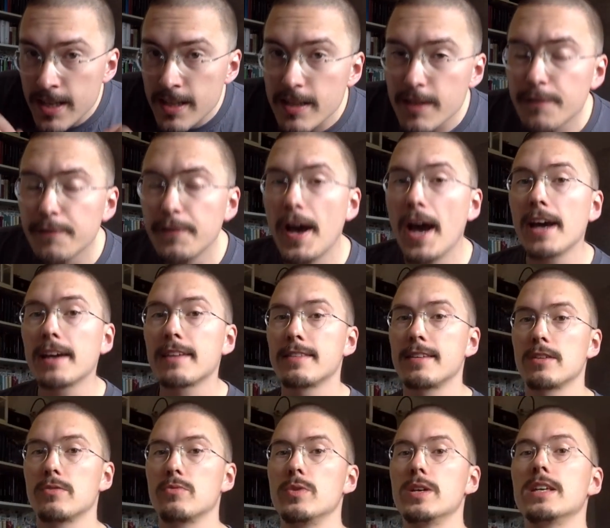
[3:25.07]
The fact
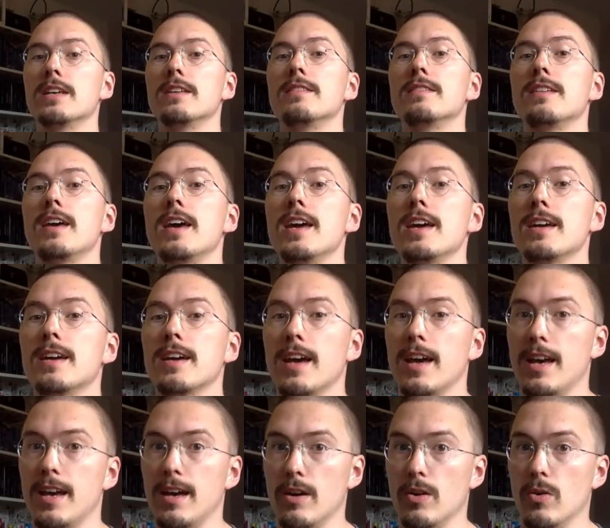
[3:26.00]
that we can take
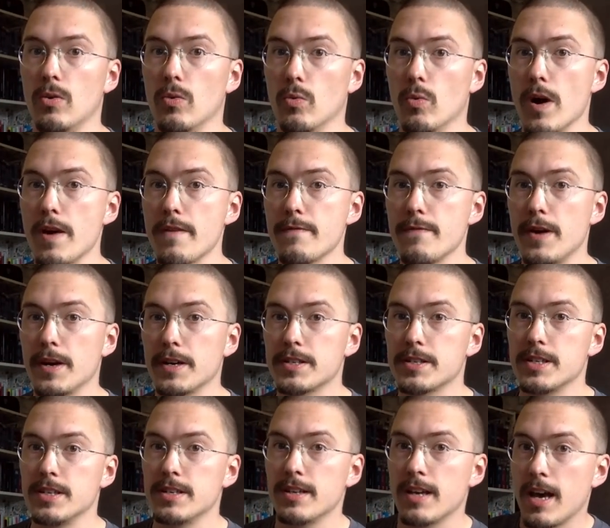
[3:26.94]
one
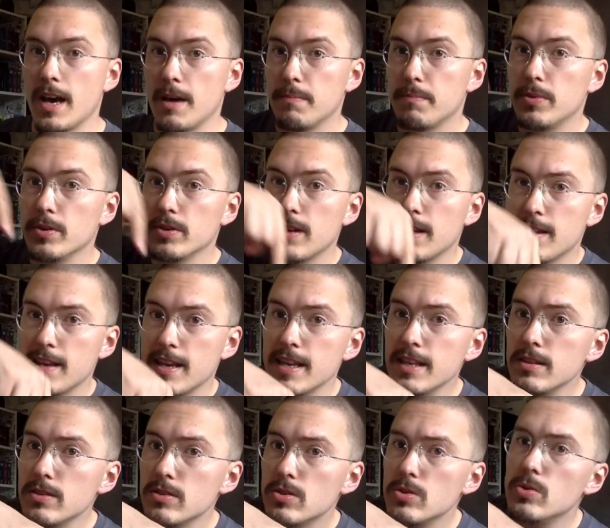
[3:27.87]
function and put it
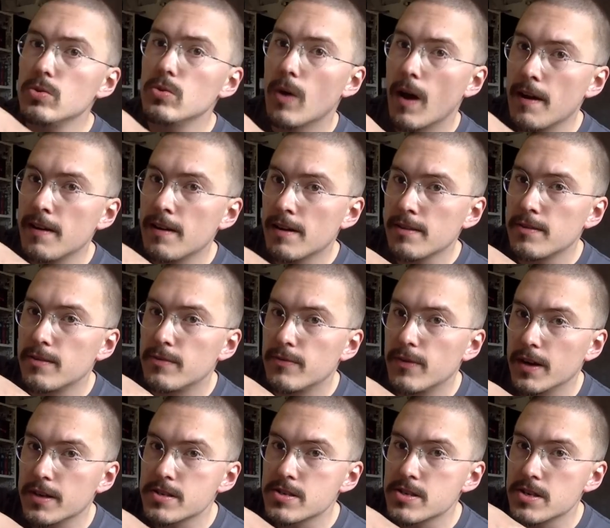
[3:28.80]
into another
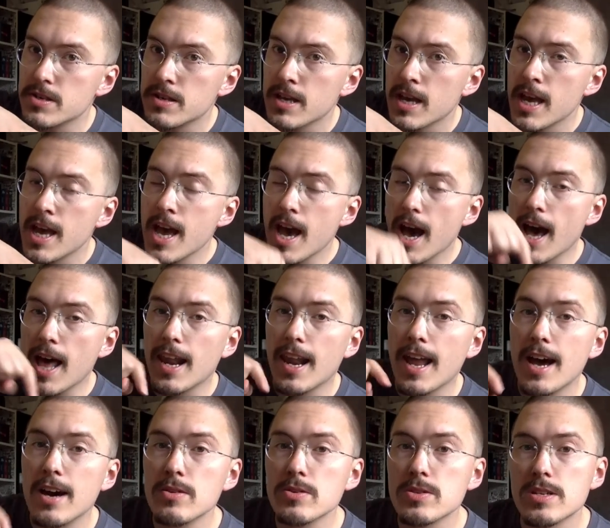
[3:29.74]
function
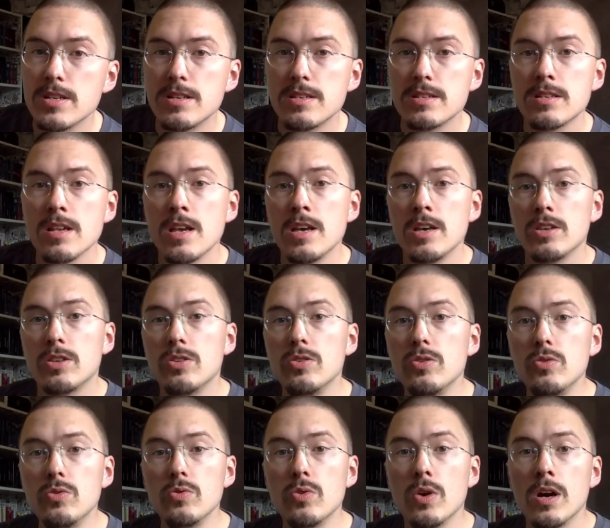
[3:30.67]
allows us
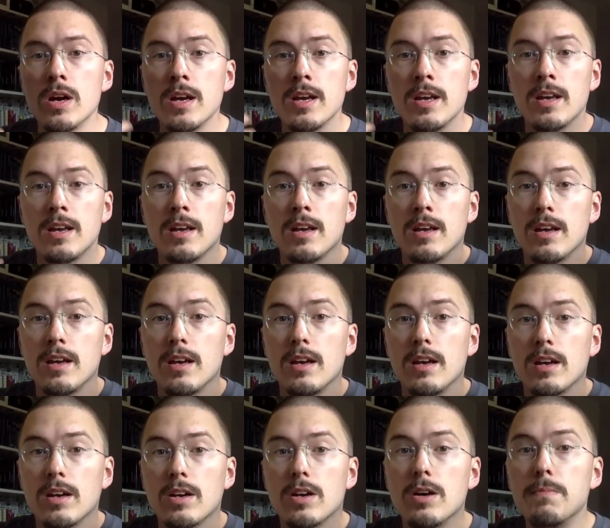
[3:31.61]
to
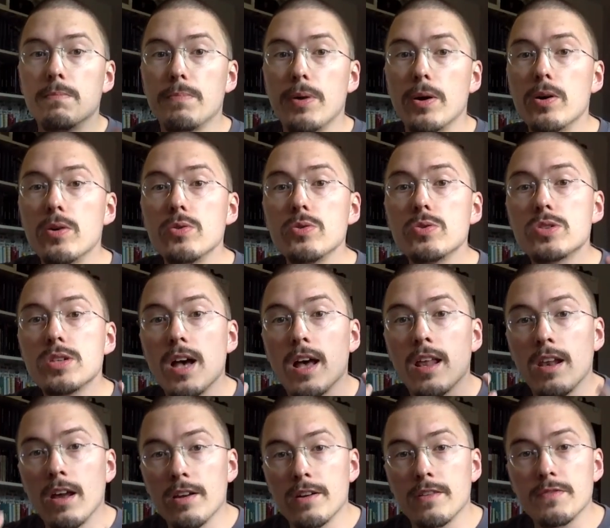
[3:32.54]
compose a
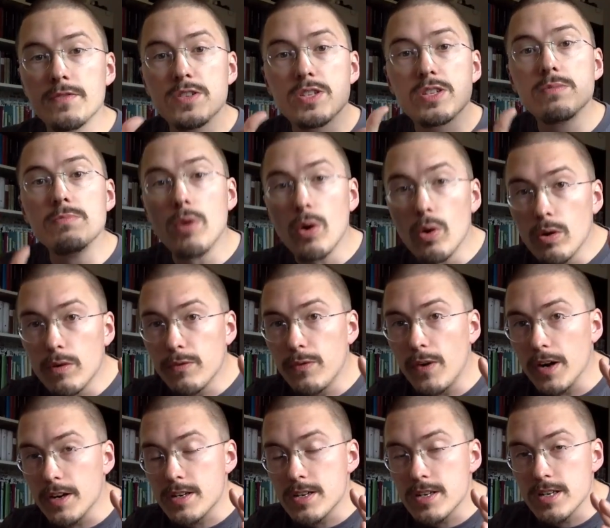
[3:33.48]
lot of small
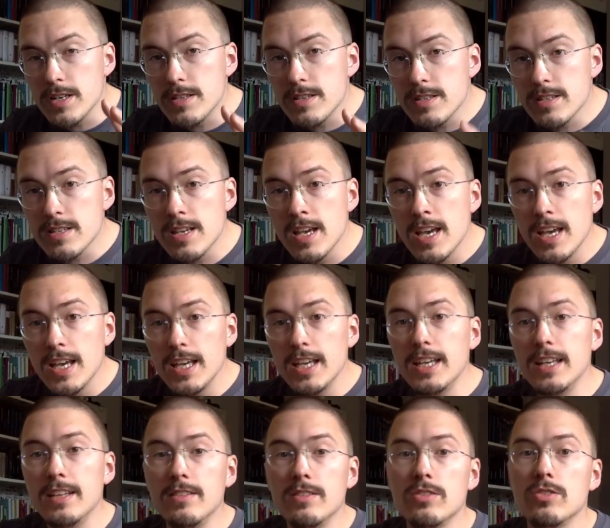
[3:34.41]
functions
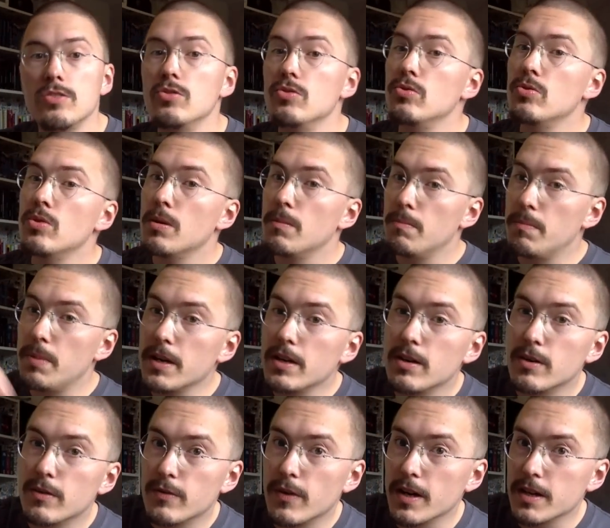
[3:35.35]
into
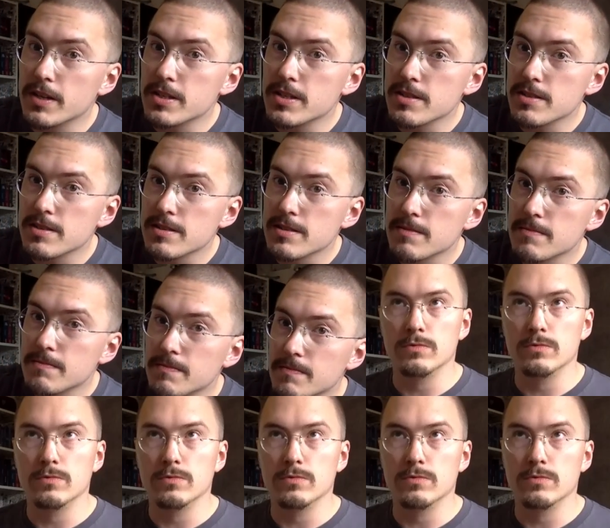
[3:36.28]
bigger functions.